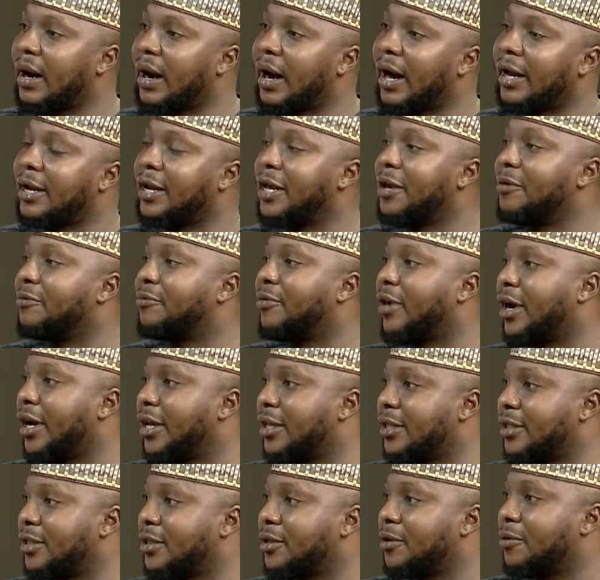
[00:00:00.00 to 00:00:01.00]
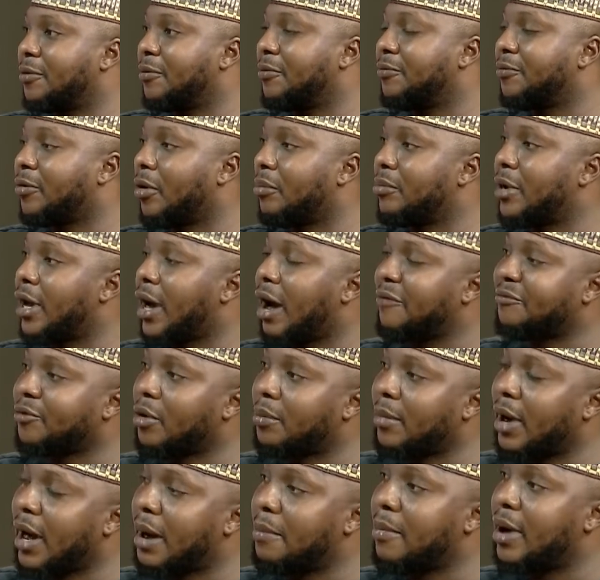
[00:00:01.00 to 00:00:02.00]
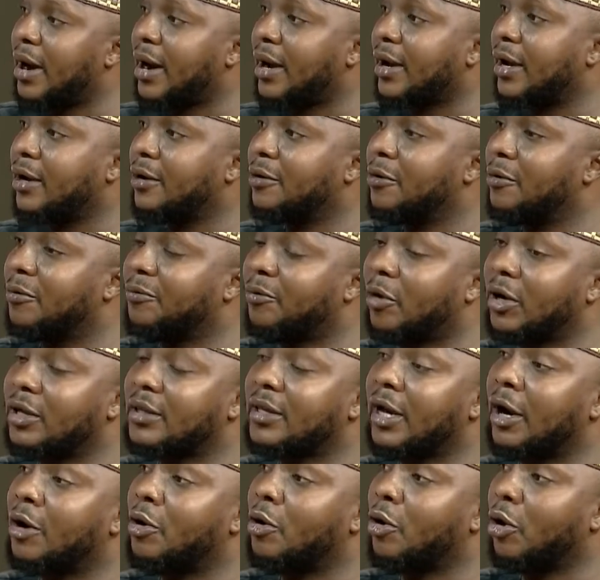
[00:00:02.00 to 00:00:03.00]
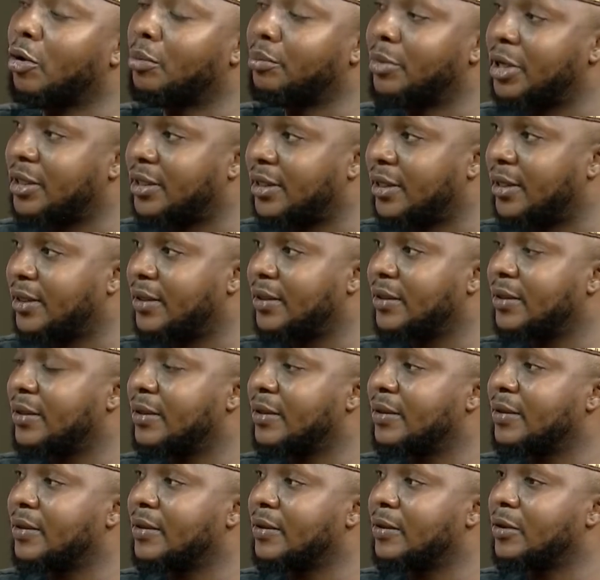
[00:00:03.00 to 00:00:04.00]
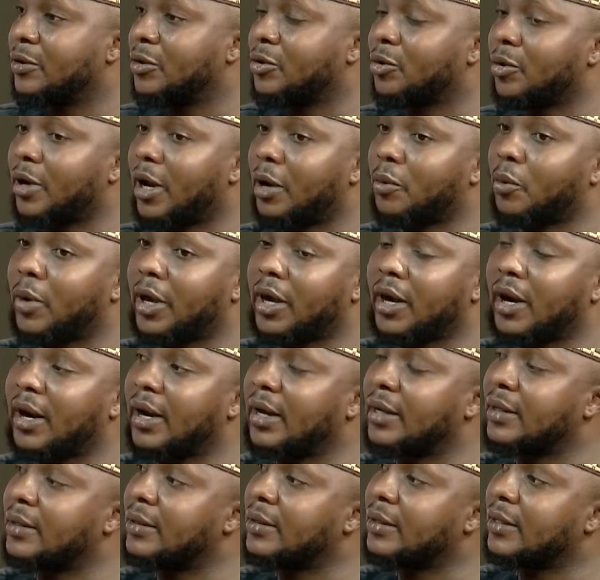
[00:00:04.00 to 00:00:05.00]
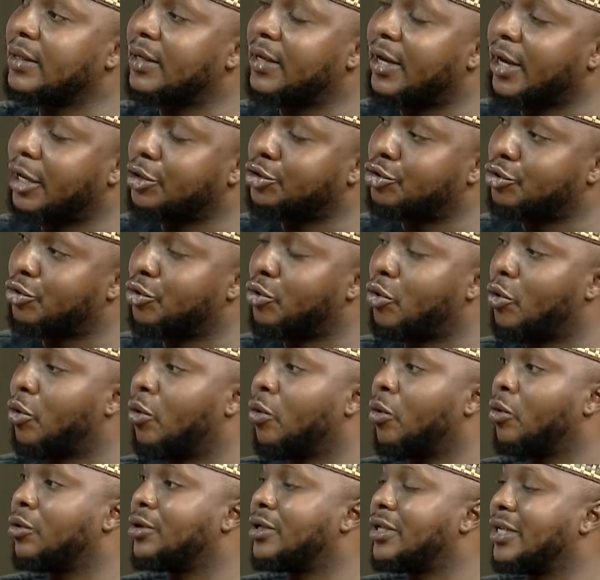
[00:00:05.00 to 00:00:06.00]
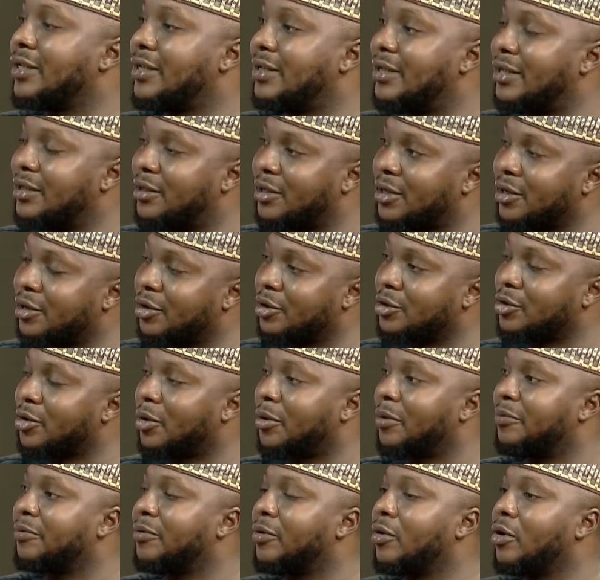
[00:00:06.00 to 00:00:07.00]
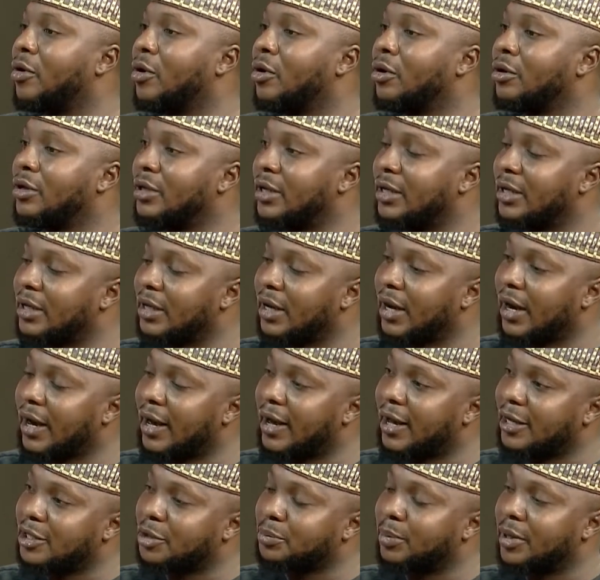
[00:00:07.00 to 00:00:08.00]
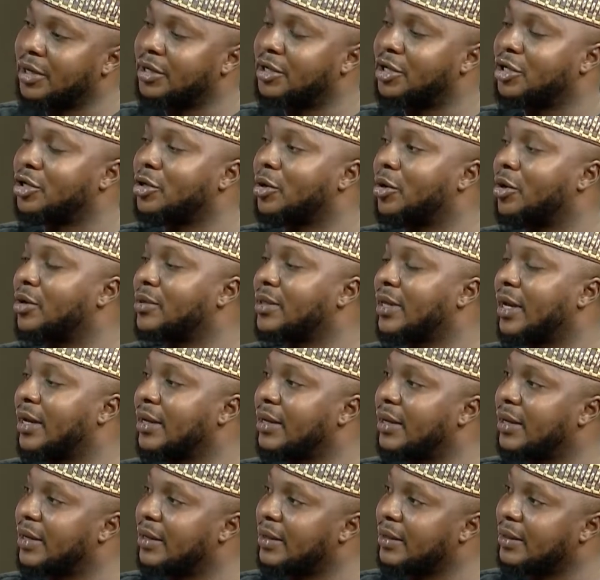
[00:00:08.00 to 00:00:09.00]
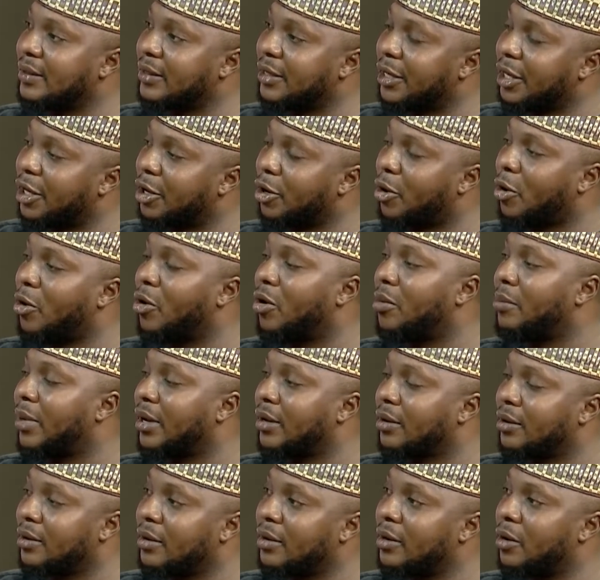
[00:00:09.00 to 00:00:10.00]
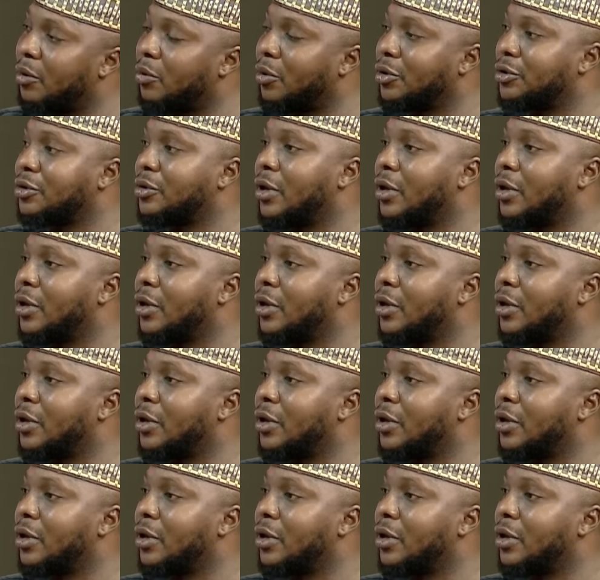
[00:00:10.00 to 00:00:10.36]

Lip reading: invite from AMAC for a town hall meeting so that we can get to know the details of the expenditures and the income and what.